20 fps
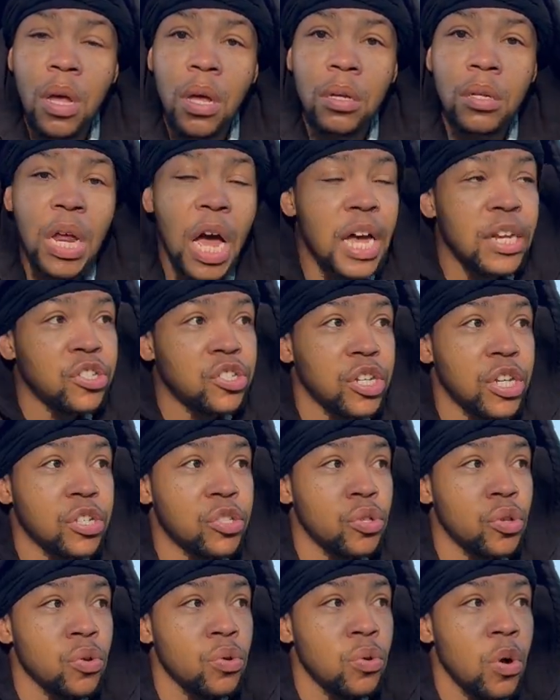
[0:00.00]
not
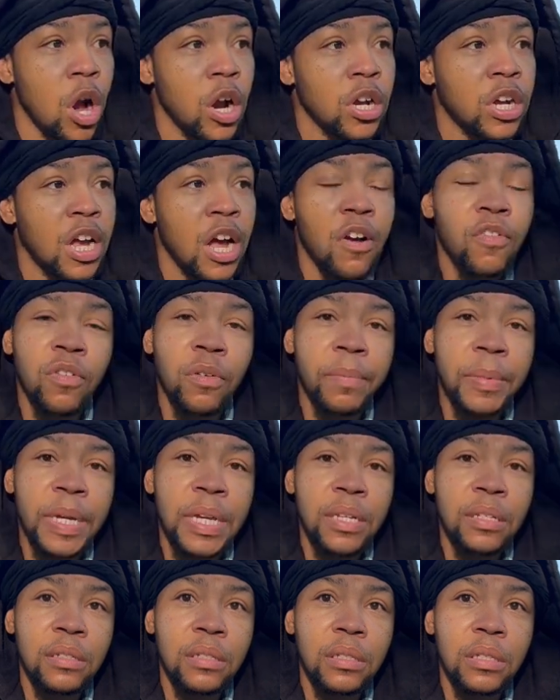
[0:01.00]
just who our
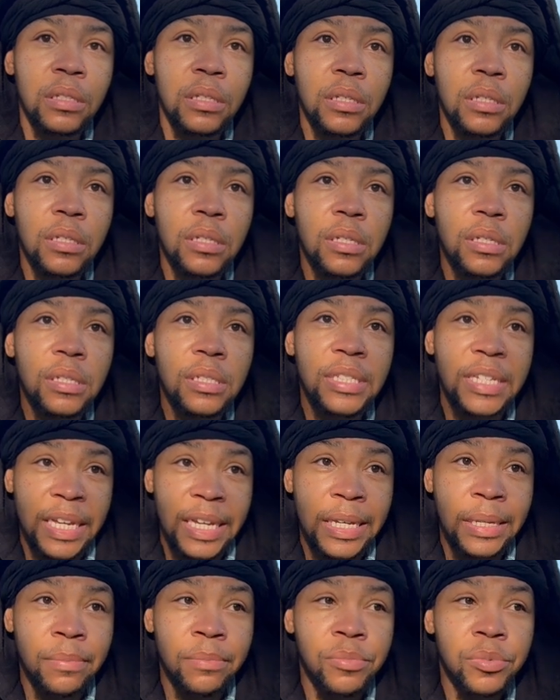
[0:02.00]
government
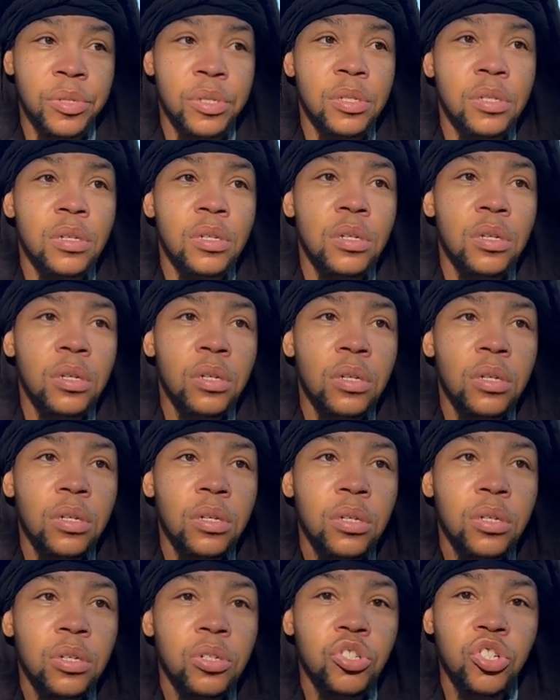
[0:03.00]
deems
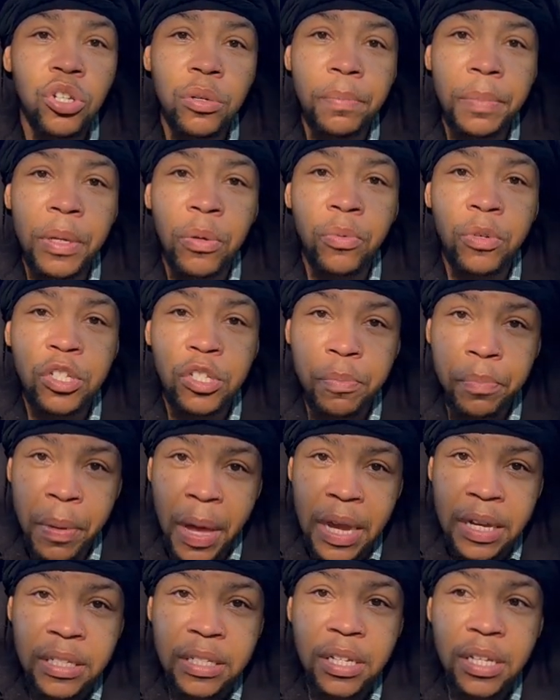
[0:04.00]
should be
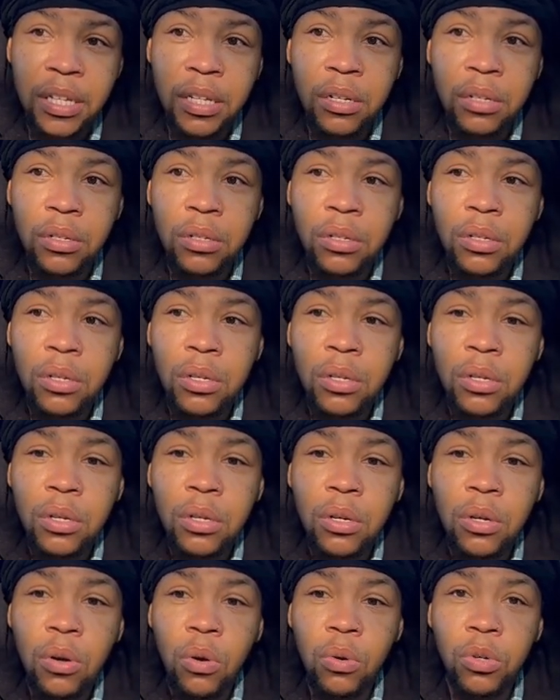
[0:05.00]
respected
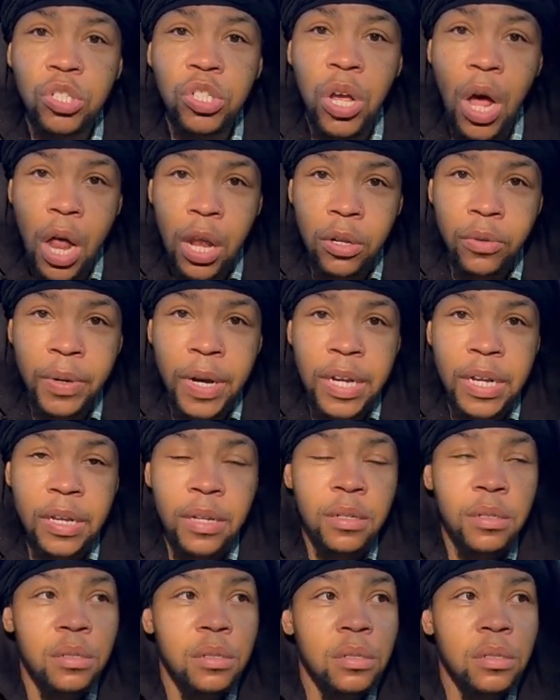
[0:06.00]
or tolerated